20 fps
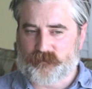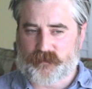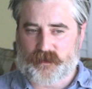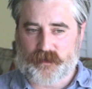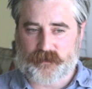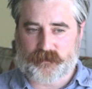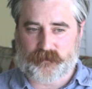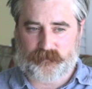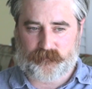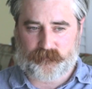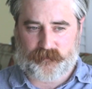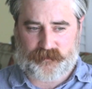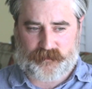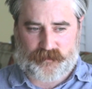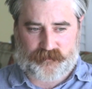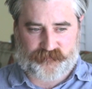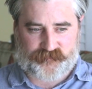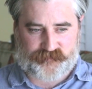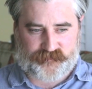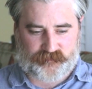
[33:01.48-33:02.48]
to market when you
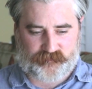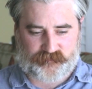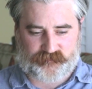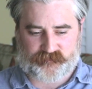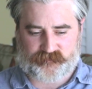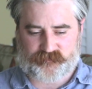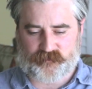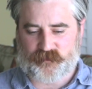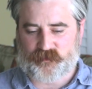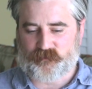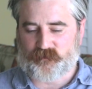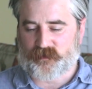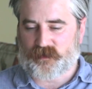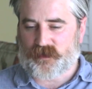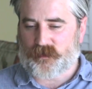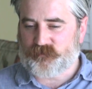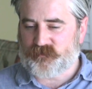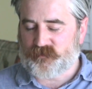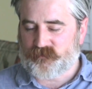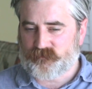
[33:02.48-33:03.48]
have a series. There's so many more
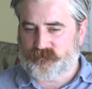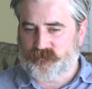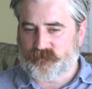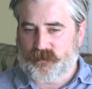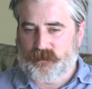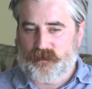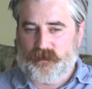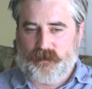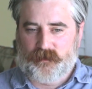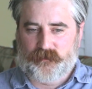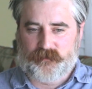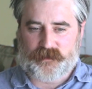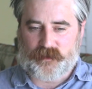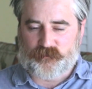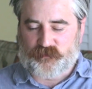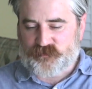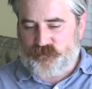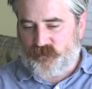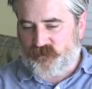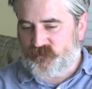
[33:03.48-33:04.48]
options. You
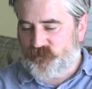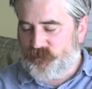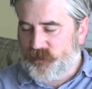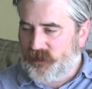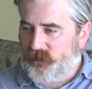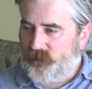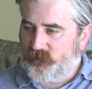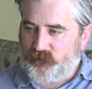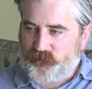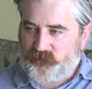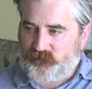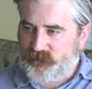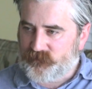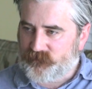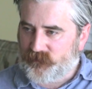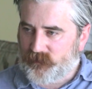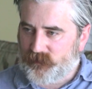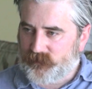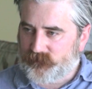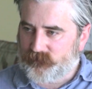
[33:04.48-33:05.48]
get much more spillover between
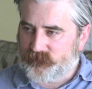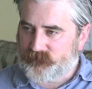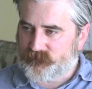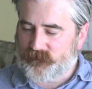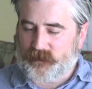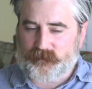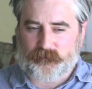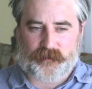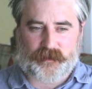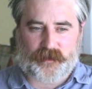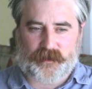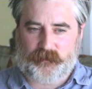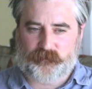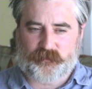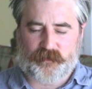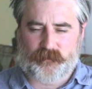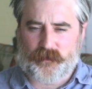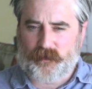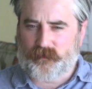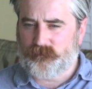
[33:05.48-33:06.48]
titles. Like when I
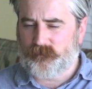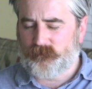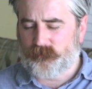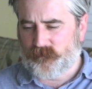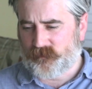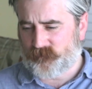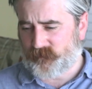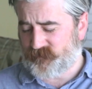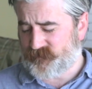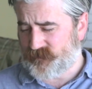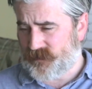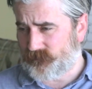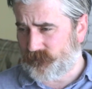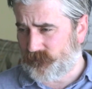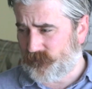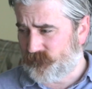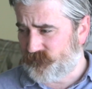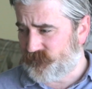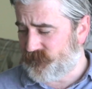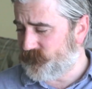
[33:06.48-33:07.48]
promote one of my
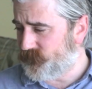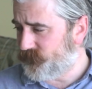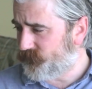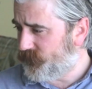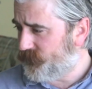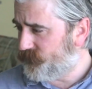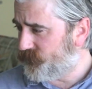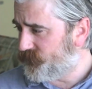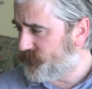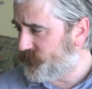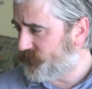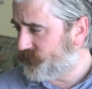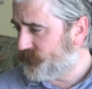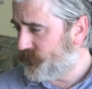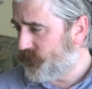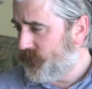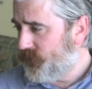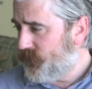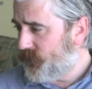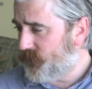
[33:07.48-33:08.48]
standalones, even if it
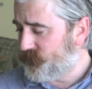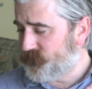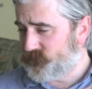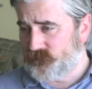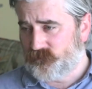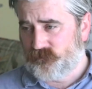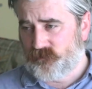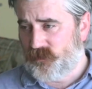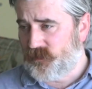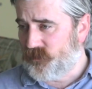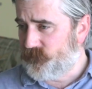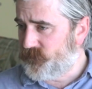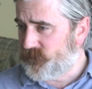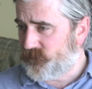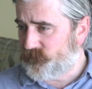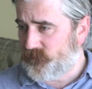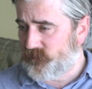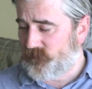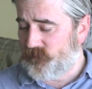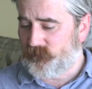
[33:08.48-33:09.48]
has a good run on
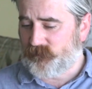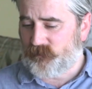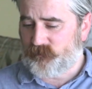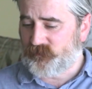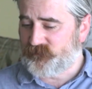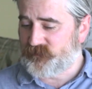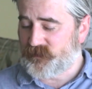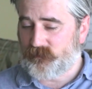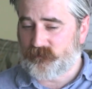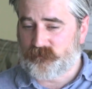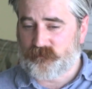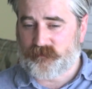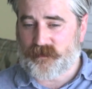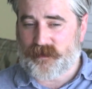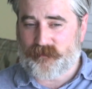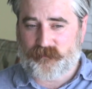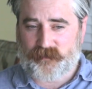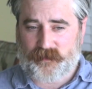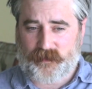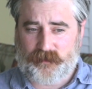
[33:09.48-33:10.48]
BookBub or I put together a good
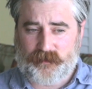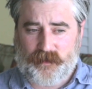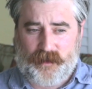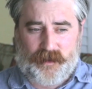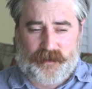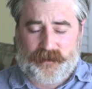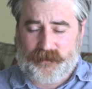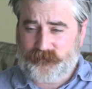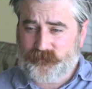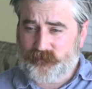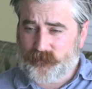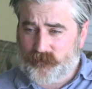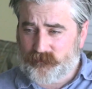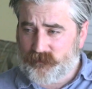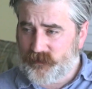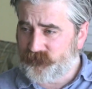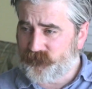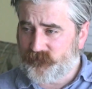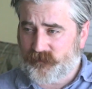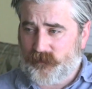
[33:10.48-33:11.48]
campaign, it'll do all
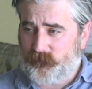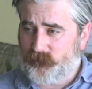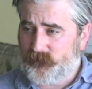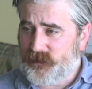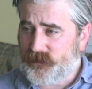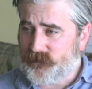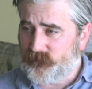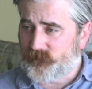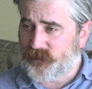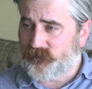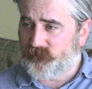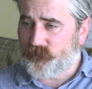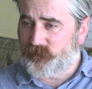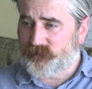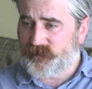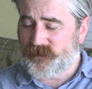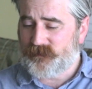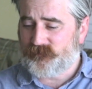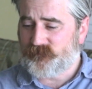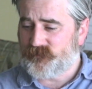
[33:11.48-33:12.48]
right for that week or whatever.
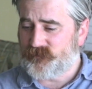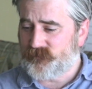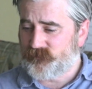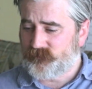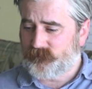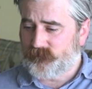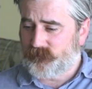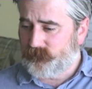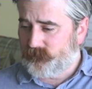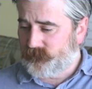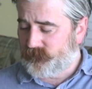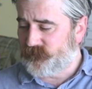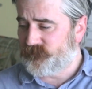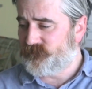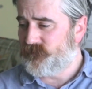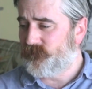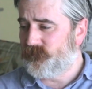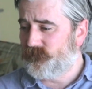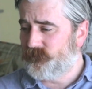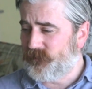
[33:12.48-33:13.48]
But then it doesn't.
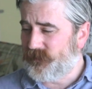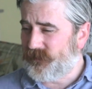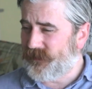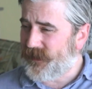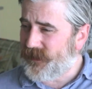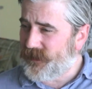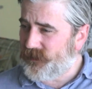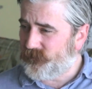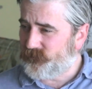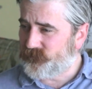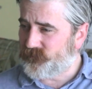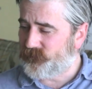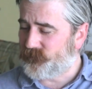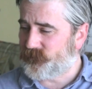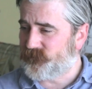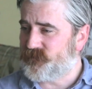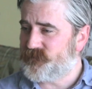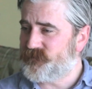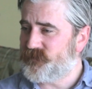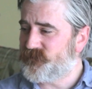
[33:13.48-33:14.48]
There's no real halo to it
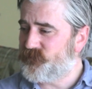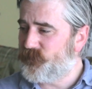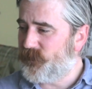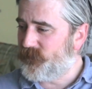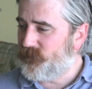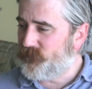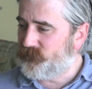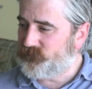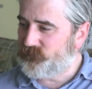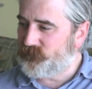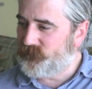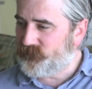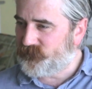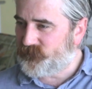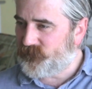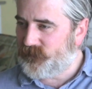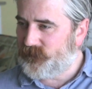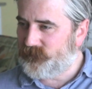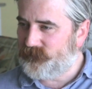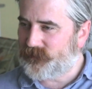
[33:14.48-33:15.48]
because it's not spilling over to another
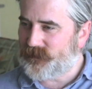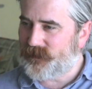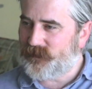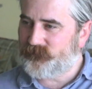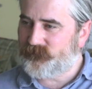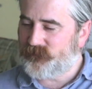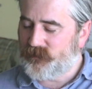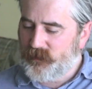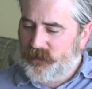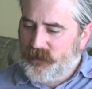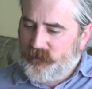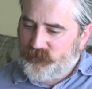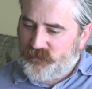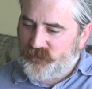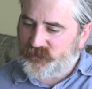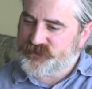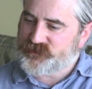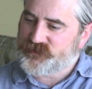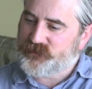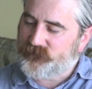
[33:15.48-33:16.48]
title. You can't
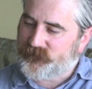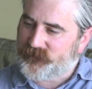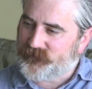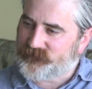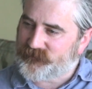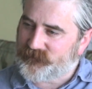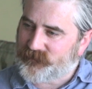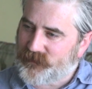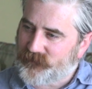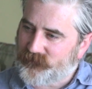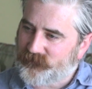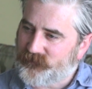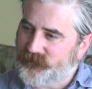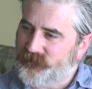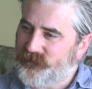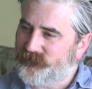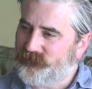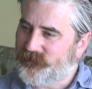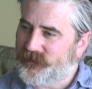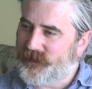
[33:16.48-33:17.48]
push two things together. They're
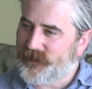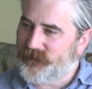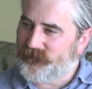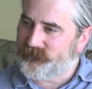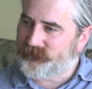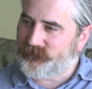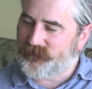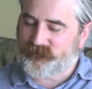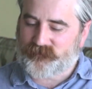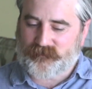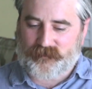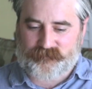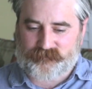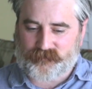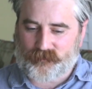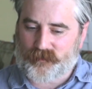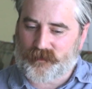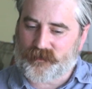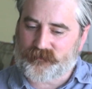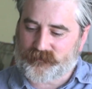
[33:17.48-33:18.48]
not related. It's
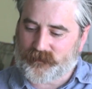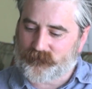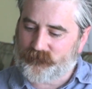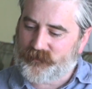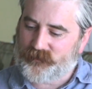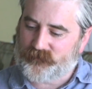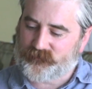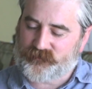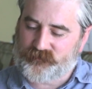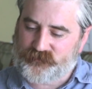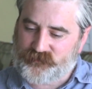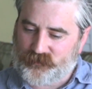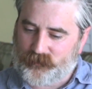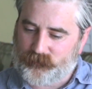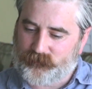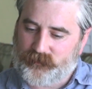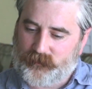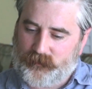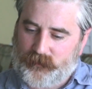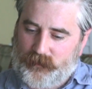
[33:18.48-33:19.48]
so hard to get readers to
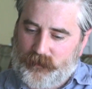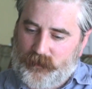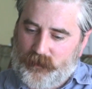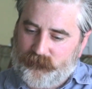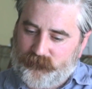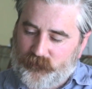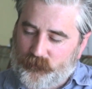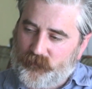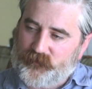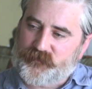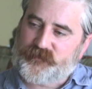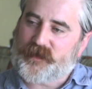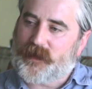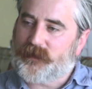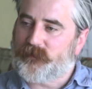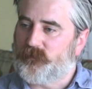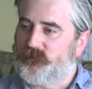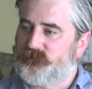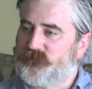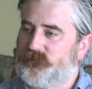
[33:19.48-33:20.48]
jump from one
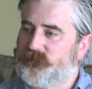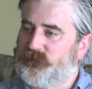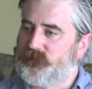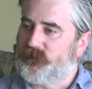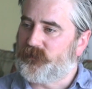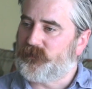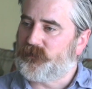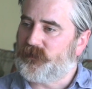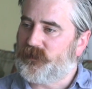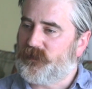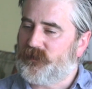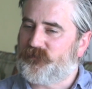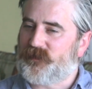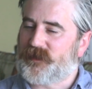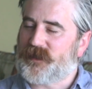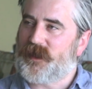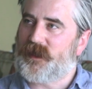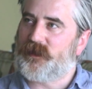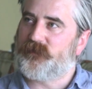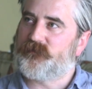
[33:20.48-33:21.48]
standalone to another if
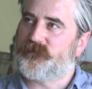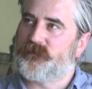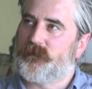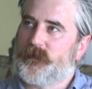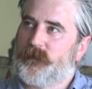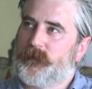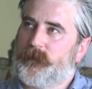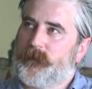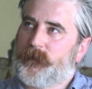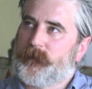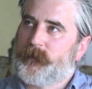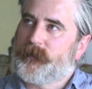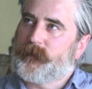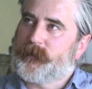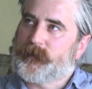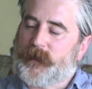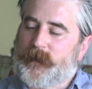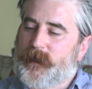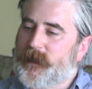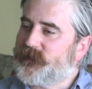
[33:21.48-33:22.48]
you can't
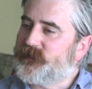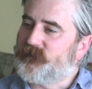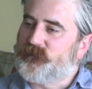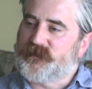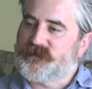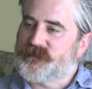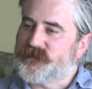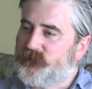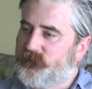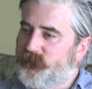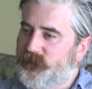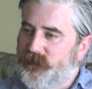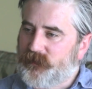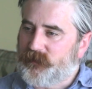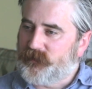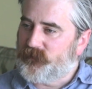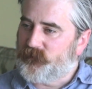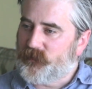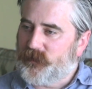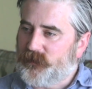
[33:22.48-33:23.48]
connect them in some
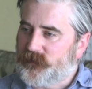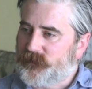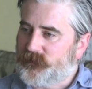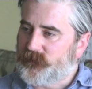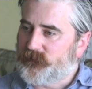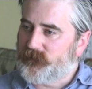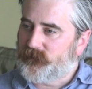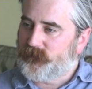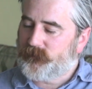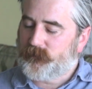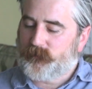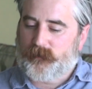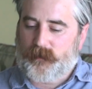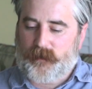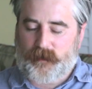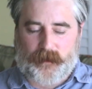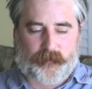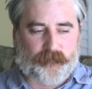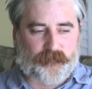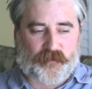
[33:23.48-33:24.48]
way in your marketing.
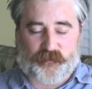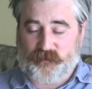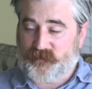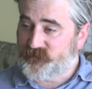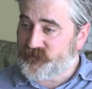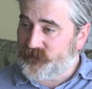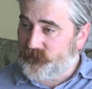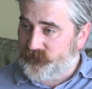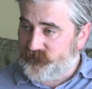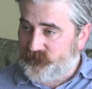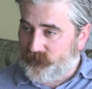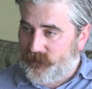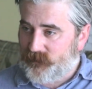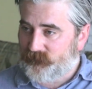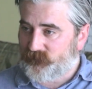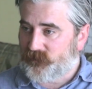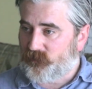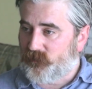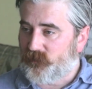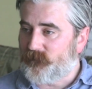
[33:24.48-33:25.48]
But with a series, you
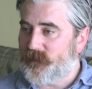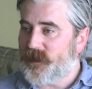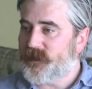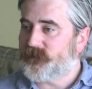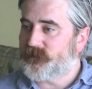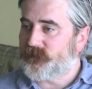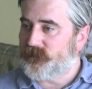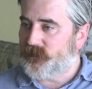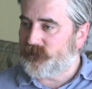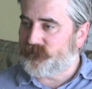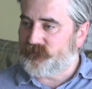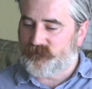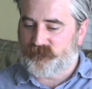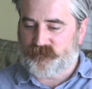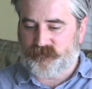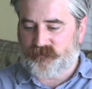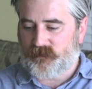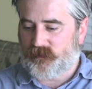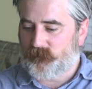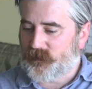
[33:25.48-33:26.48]
have that automatic connection.
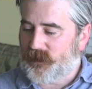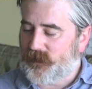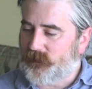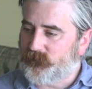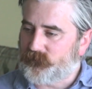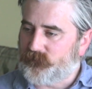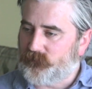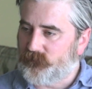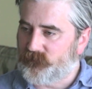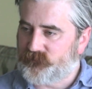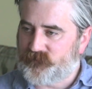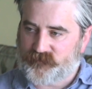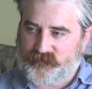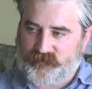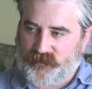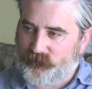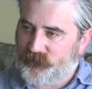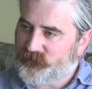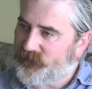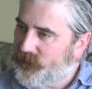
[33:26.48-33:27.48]
It's the same character, or it's the
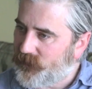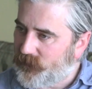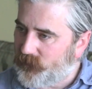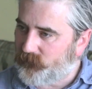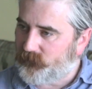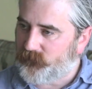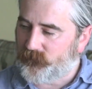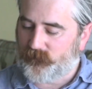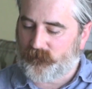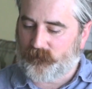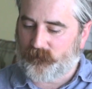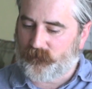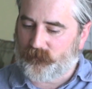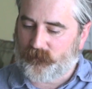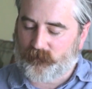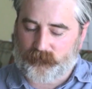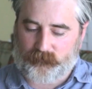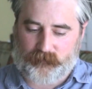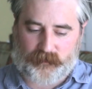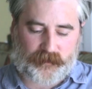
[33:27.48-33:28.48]
same town,
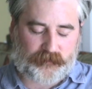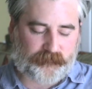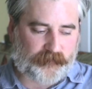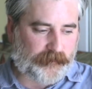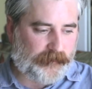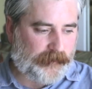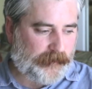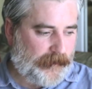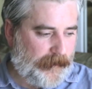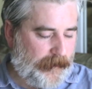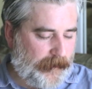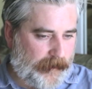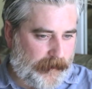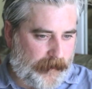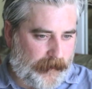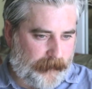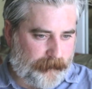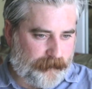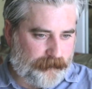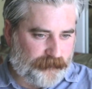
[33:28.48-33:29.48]
or whatever.
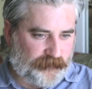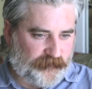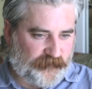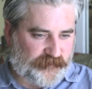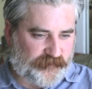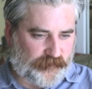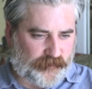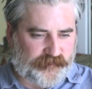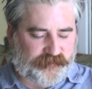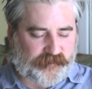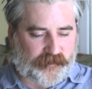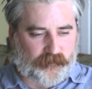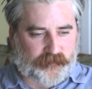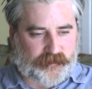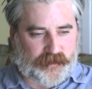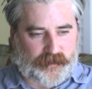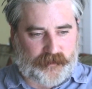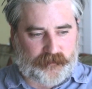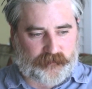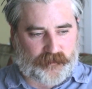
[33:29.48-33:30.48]
So I said,
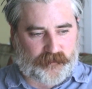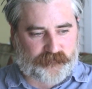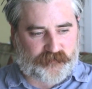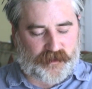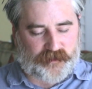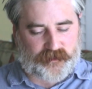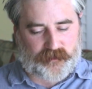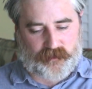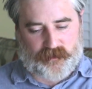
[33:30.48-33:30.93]
okay, I've got